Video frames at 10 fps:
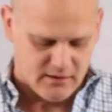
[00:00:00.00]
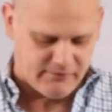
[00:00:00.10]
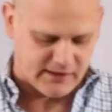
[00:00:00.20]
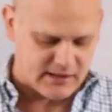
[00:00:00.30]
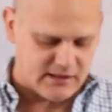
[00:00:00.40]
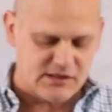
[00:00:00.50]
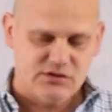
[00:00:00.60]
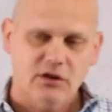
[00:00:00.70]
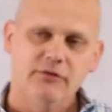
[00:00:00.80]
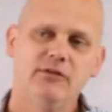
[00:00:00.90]
If I can get
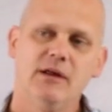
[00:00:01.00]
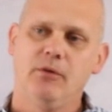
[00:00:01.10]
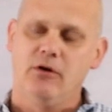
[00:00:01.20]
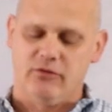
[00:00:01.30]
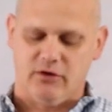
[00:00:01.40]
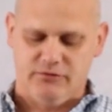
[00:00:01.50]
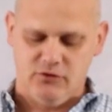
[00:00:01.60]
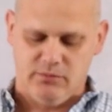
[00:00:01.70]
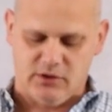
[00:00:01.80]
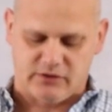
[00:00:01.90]
you to flip over a
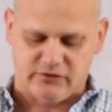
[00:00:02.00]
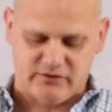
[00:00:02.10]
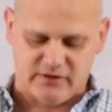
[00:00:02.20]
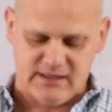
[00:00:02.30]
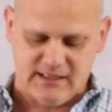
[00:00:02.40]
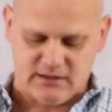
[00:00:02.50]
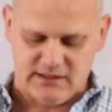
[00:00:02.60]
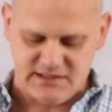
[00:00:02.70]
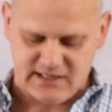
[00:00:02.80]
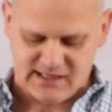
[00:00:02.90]
few books to
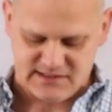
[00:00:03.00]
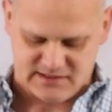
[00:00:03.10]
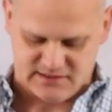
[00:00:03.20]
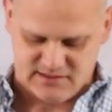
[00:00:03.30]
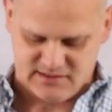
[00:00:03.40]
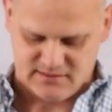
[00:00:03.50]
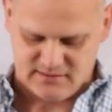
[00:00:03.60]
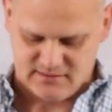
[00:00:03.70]
Ecclesiastes.